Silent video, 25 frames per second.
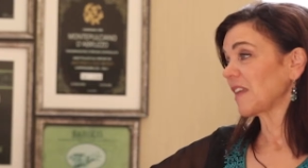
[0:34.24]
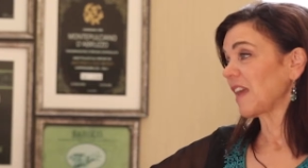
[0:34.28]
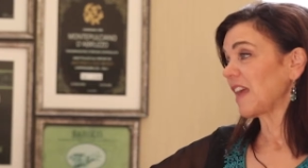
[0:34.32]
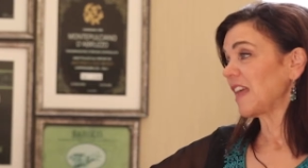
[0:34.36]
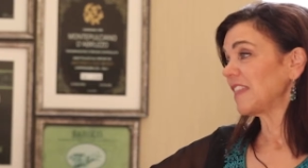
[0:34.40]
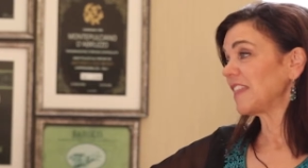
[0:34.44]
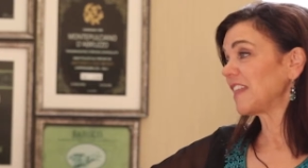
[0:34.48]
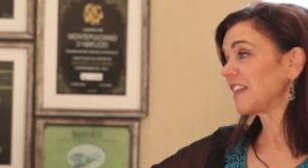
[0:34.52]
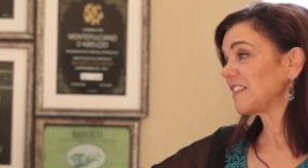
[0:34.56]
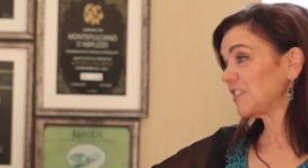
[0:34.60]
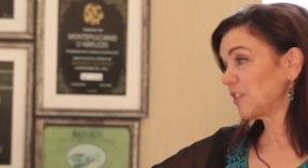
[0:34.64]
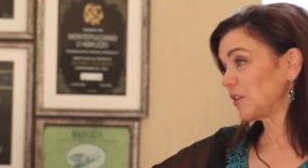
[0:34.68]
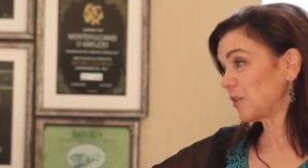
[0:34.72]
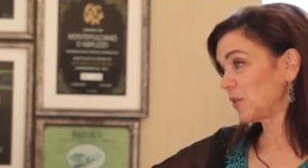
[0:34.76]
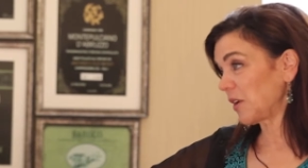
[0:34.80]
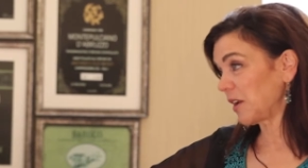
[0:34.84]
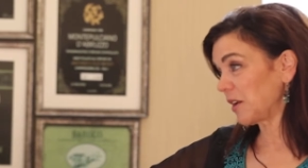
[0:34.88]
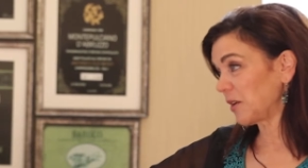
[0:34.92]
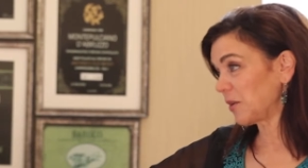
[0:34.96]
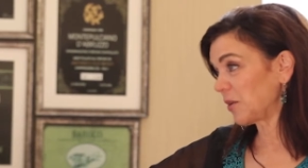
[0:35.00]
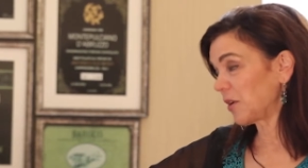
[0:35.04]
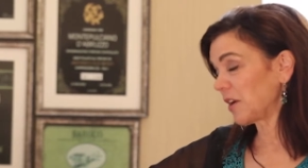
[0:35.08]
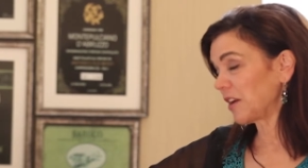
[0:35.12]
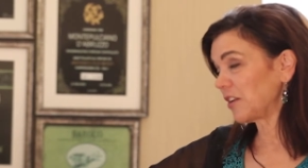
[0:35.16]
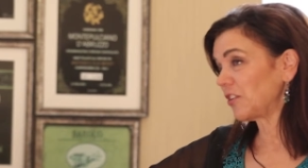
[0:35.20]
That's a great
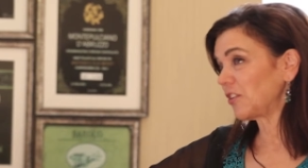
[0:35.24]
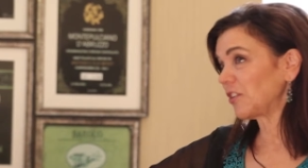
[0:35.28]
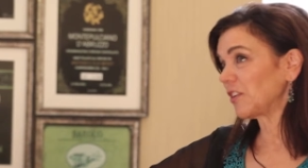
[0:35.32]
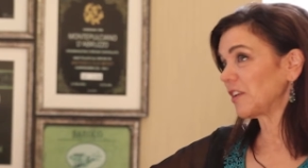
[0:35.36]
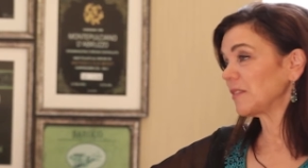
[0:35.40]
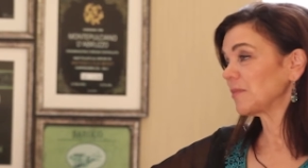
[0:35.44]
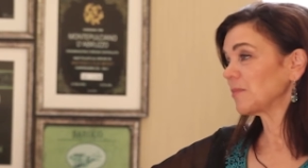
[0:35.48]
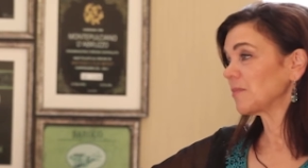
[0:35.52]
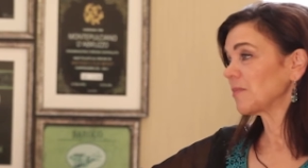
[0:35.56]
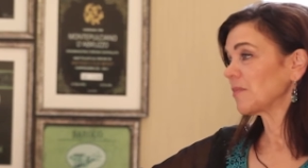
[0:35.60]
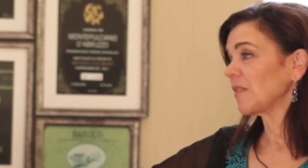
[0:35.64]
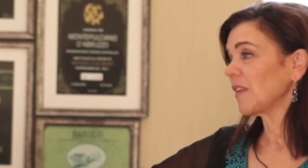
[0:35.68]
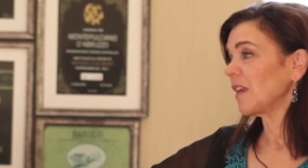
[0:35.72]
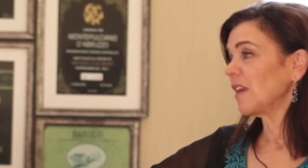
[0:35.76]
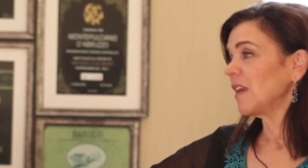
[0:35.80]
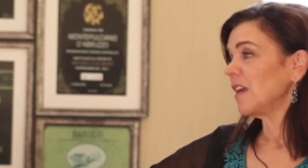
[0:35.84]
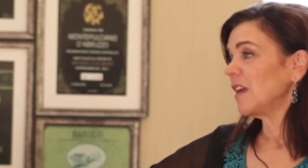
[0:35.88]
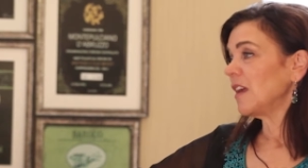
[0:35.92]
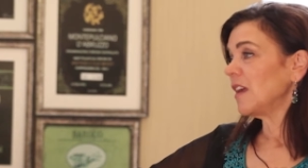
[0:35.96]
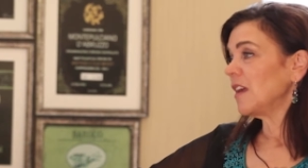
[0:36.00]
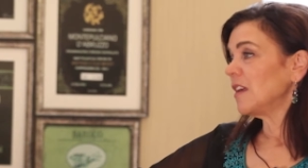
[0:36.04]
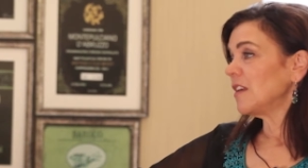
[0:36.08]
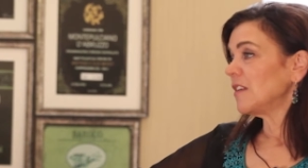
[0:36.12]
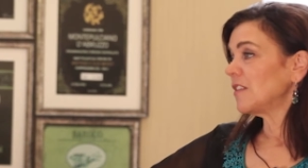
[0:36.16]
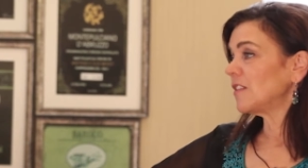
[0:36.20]
question.
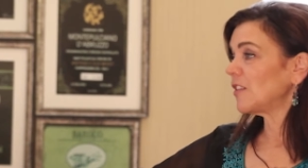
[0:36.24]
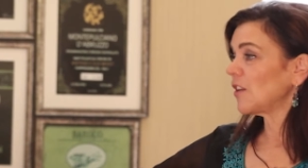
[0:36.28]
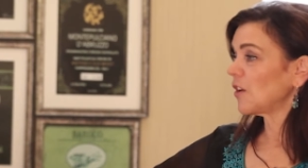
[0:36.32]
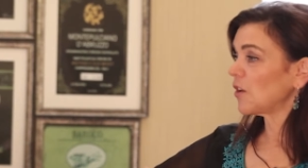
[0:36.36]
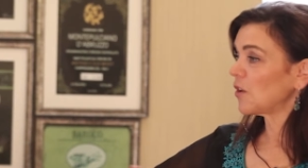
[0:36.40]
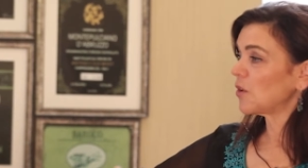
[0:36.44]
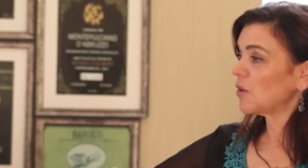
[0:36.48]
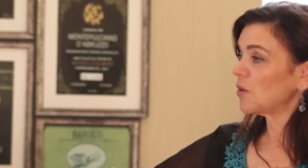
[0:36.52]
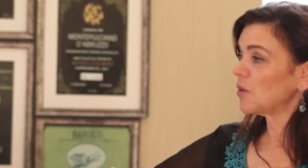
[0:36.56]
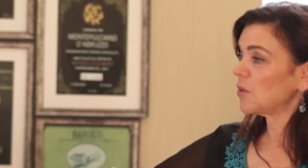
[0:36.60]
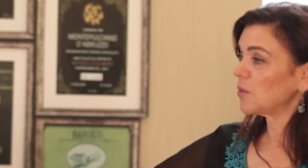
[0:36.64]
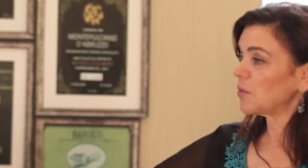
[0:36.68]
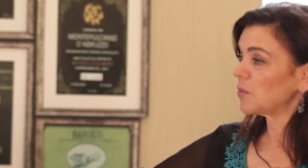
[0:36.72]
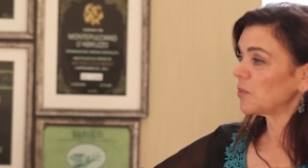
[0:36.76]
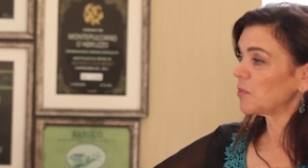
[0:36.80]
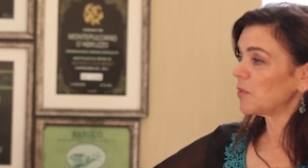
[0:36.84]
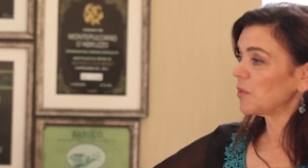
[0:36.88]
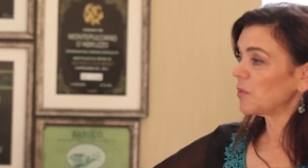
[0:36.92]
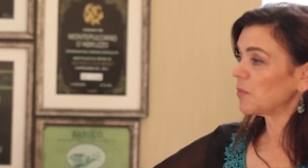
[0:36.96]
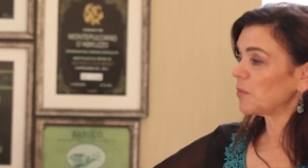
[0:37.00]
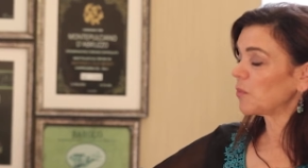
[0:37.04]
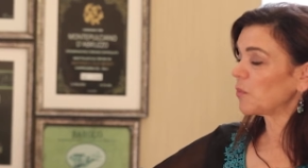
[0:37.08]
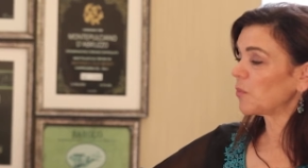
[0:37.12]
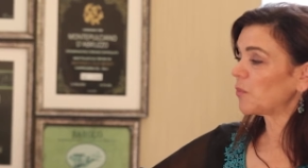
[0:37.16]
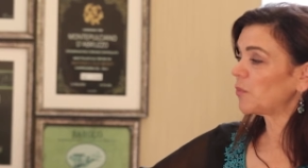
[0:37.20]
So
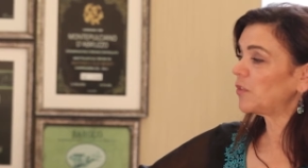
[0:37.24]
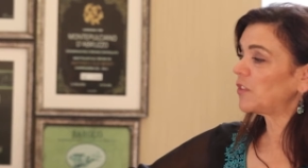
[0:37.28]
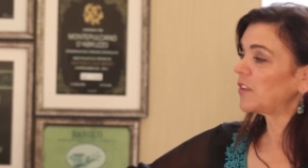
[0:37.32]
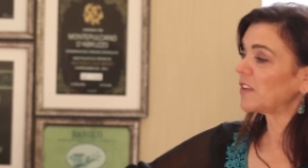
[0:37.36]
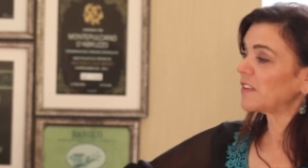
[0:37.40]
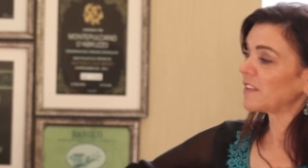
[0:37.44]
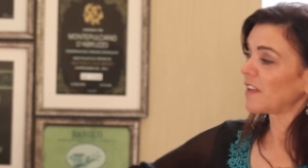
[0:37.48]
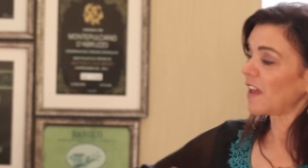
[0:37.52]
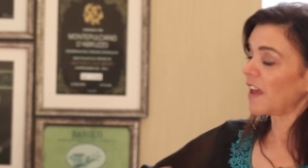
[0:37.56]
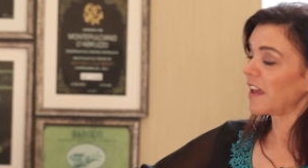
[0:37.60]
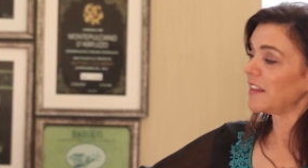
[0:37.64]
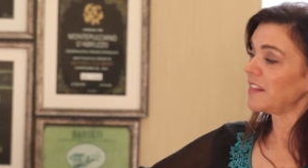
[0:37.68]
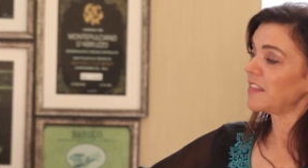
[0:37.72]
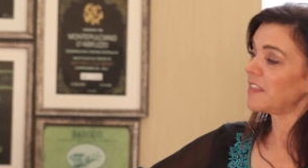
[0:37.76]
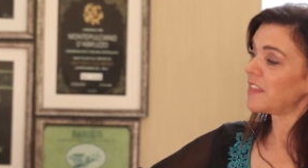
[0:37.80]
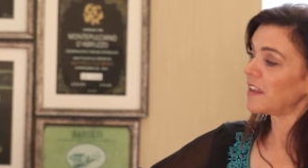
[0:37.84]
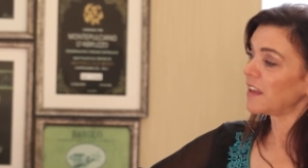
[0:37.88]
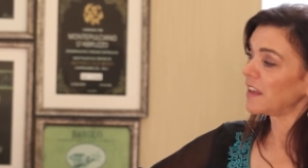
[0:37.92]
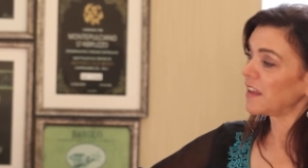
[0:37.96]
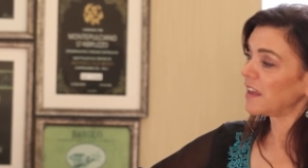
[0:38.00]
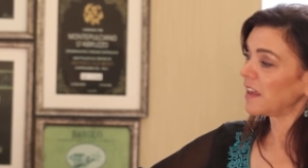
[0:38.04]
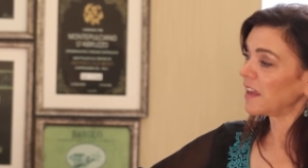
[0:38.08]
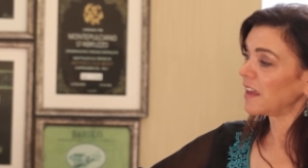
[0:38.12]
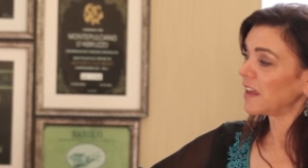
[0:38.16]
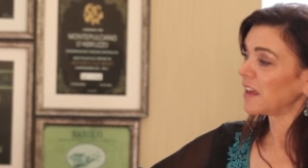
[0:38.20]
design
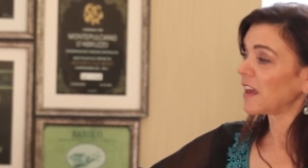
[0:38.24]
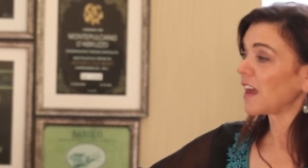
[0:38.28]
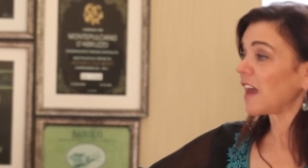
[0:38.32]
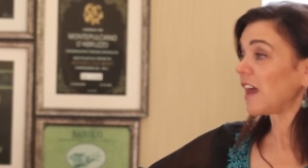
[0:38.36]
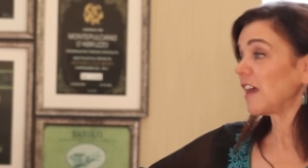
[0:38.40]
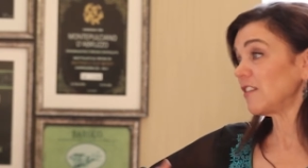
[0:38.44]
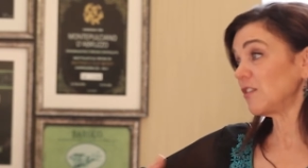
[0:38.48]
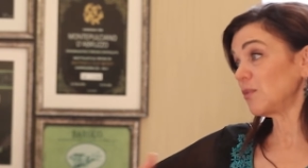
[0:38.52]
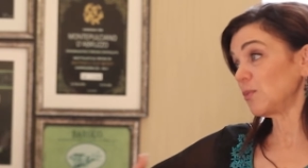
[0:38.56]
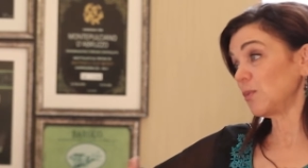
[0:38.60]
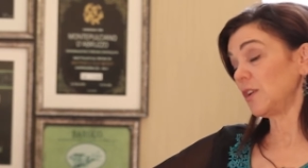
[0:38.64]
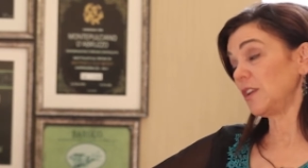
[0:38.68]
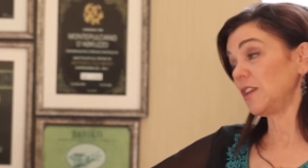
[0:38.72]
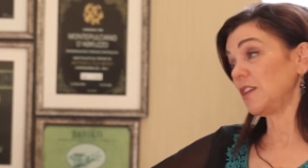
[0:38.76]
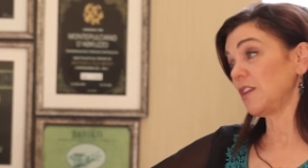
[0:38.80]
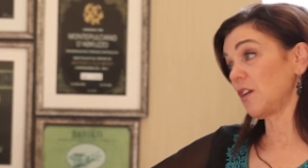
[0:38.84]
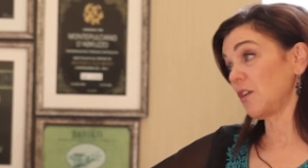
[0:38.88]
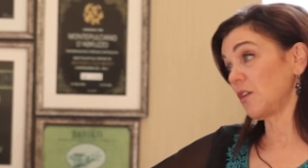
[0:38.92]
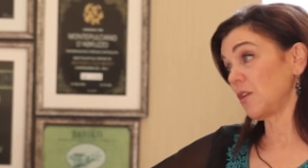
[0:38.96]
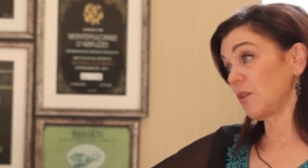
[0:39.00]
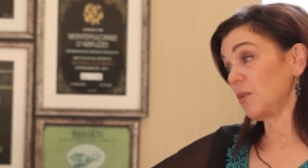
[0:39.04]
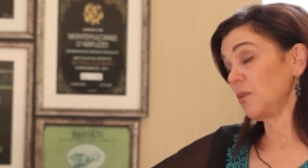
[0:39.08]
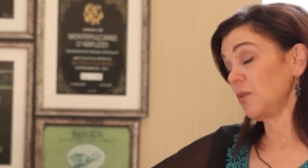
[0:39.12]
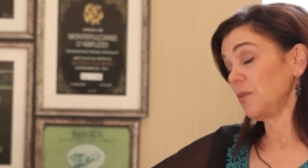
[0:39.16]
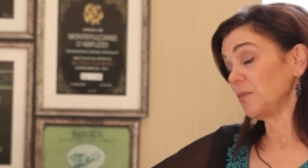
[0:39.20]
thinking, as we
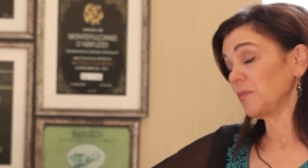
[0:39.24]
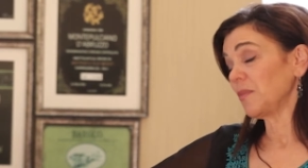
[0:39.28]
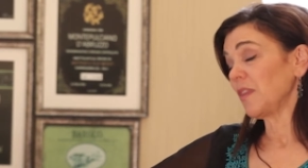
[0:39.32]
know,